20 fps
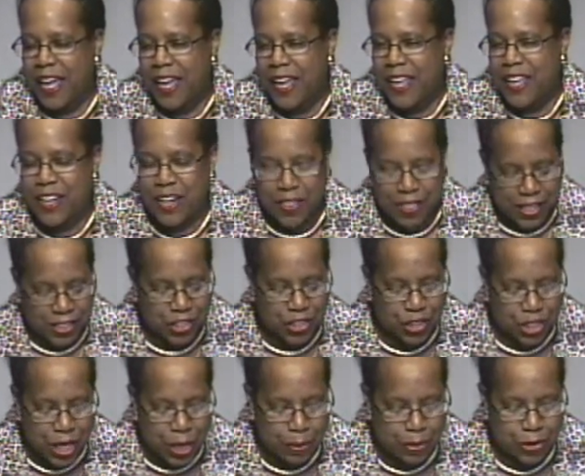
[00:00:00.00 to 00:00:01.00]
You know, this
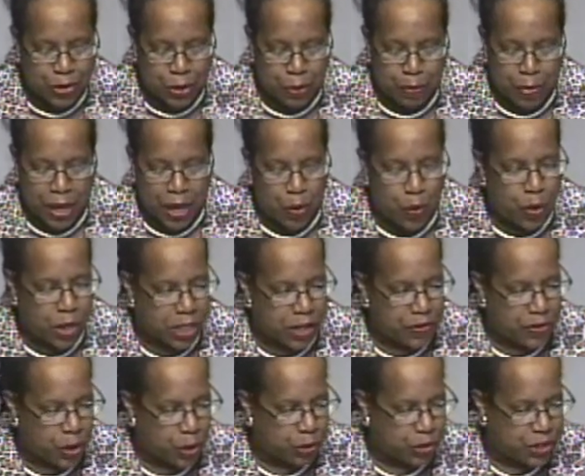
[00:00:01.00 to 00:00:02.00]
seems to be one
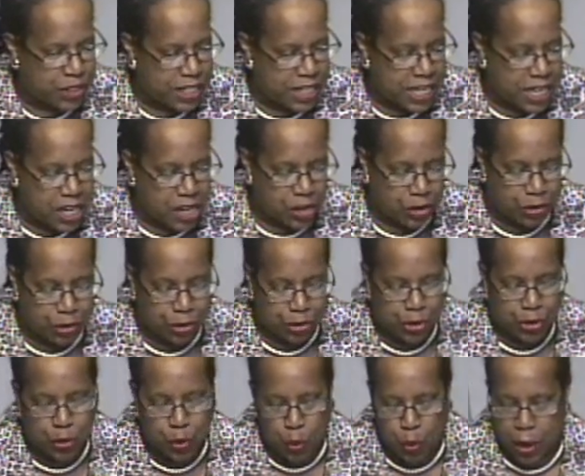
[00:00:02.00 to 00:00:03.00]
of those
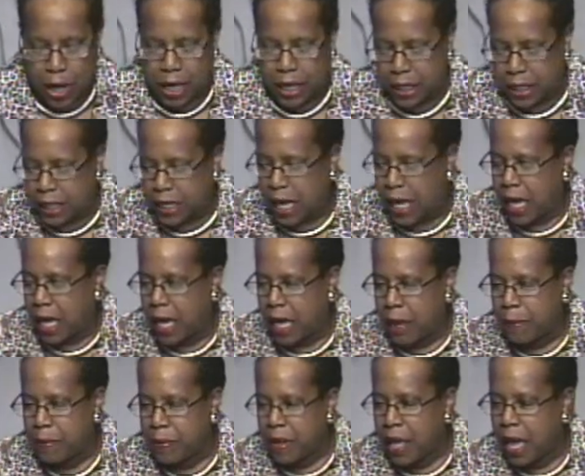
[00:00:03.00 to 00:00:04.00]
years when
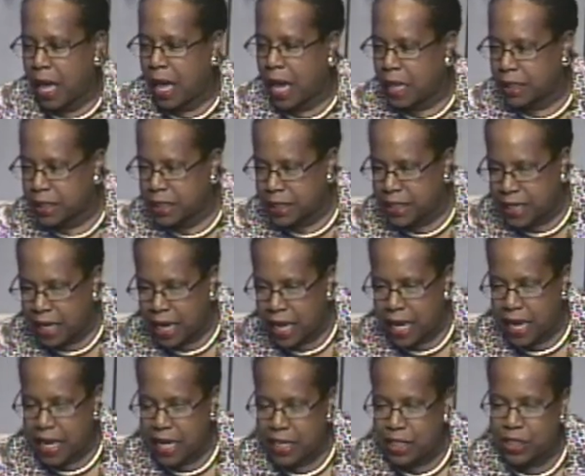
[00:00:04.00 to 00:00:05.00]

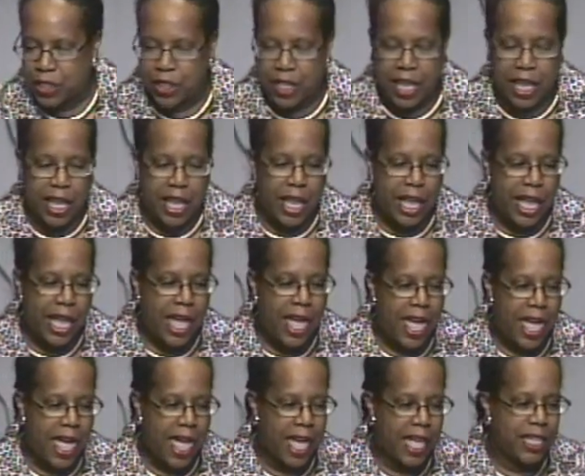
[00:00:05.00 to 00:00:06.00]
holidays
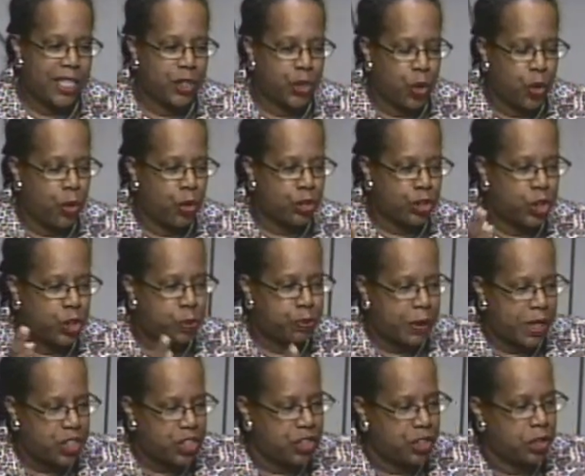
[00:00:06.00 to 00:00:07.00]
and or
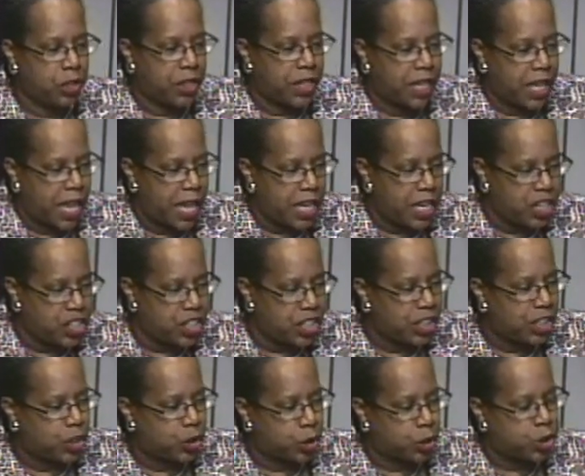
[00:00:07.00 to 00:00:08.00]
special
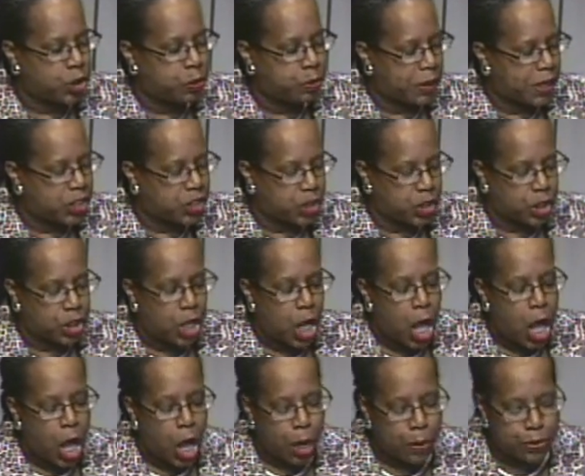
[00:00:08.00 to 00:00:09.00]
occasions or special
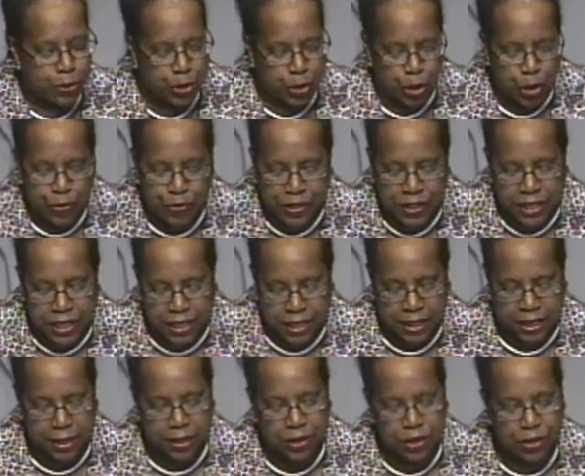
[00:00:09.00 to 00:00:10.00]

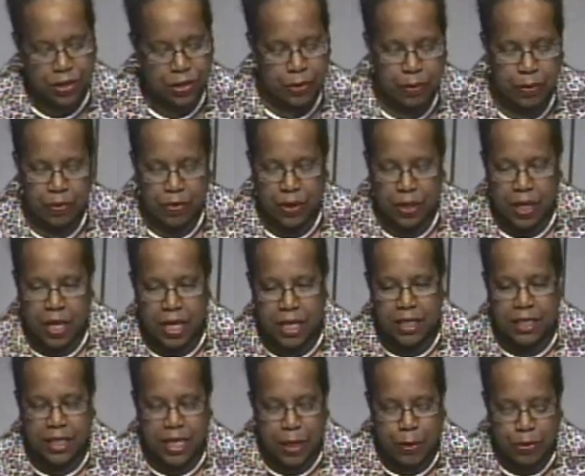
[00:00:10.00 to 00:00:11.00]
observances
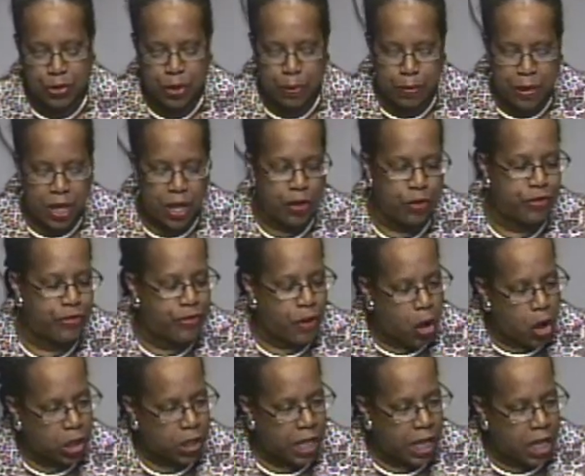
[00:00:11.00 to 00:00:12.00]
seem to be
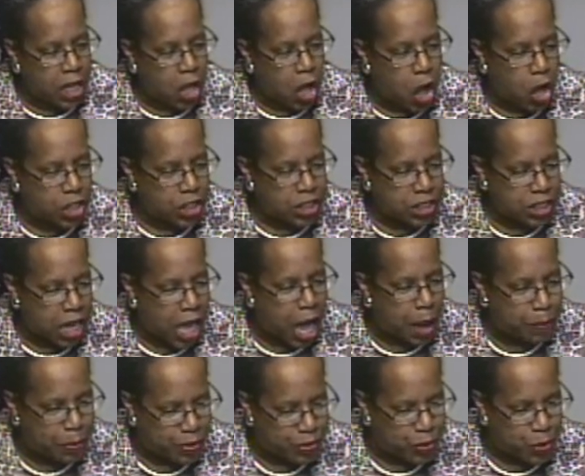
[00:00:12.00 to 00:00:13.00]
falling on
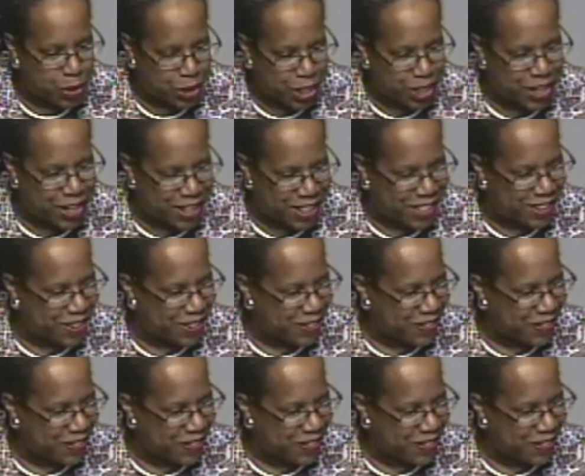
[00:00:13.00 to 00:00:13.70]
top of one another.